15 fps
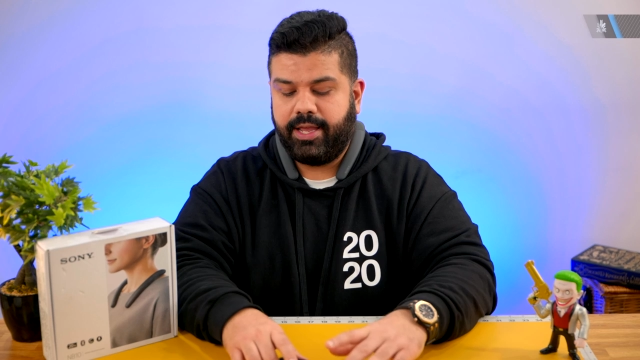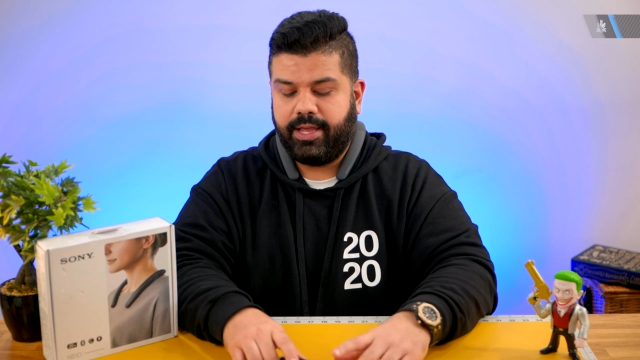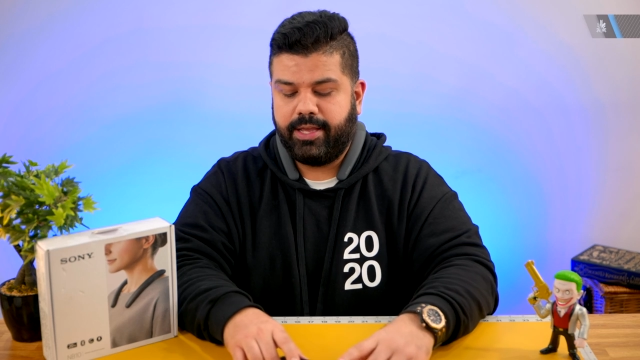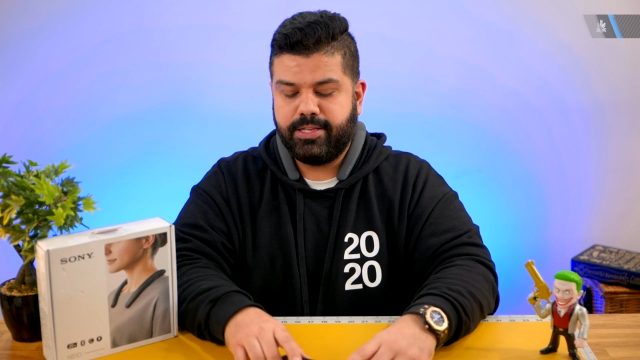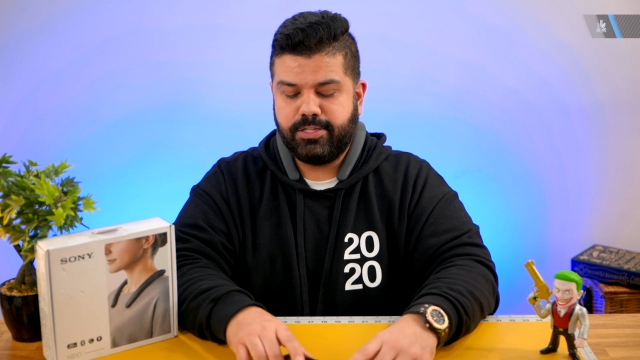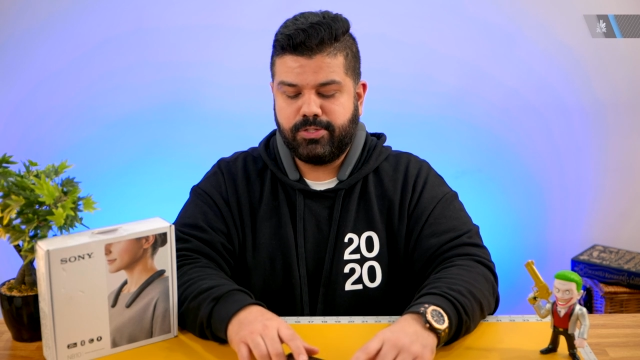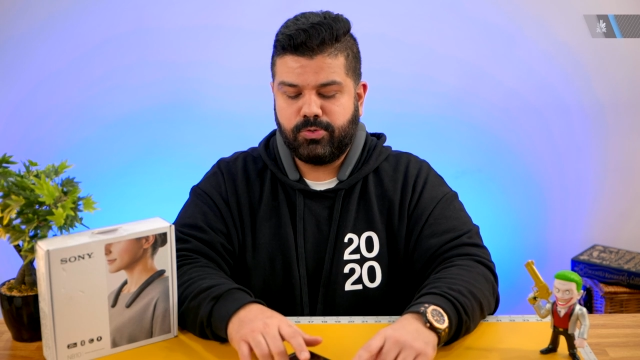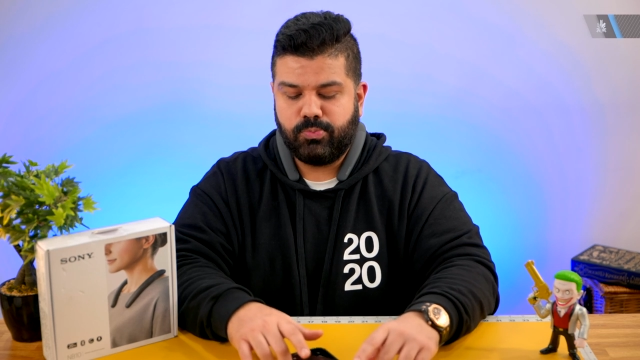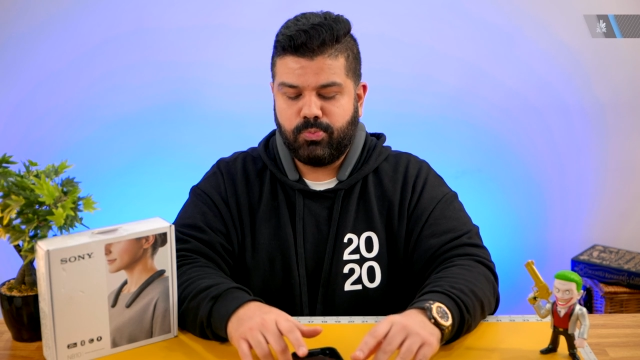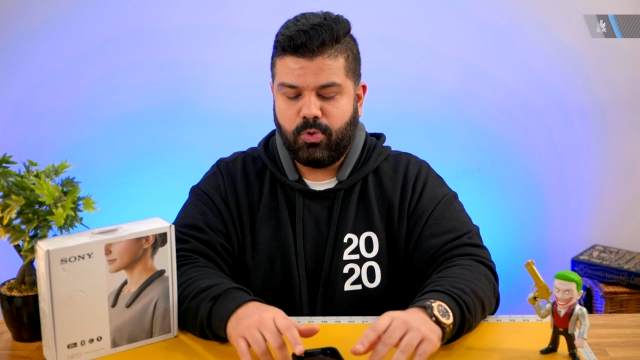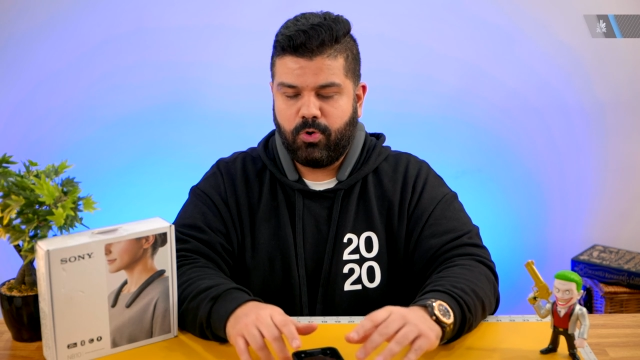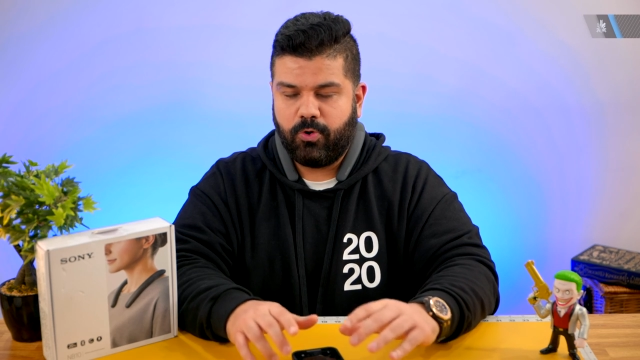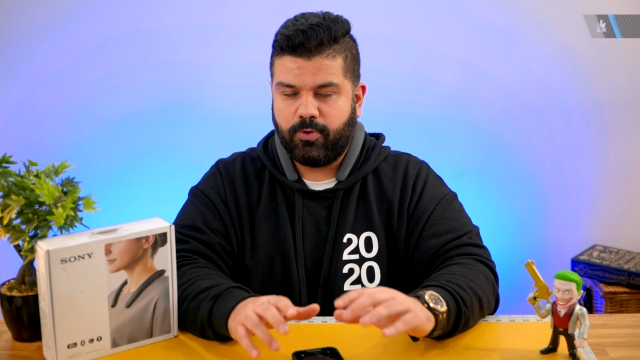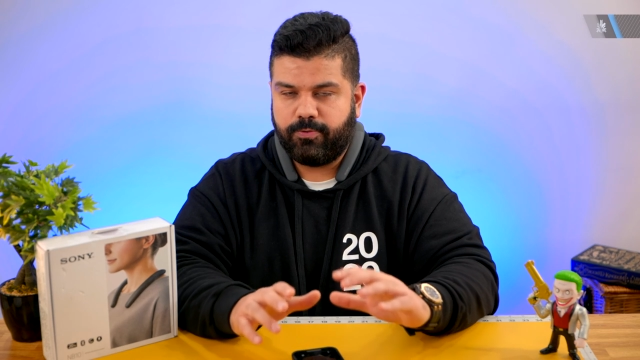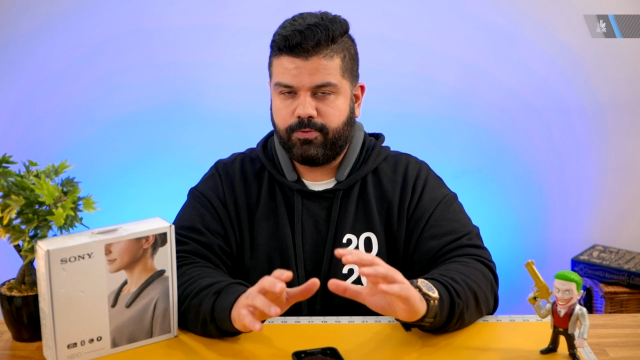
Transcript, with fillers: is more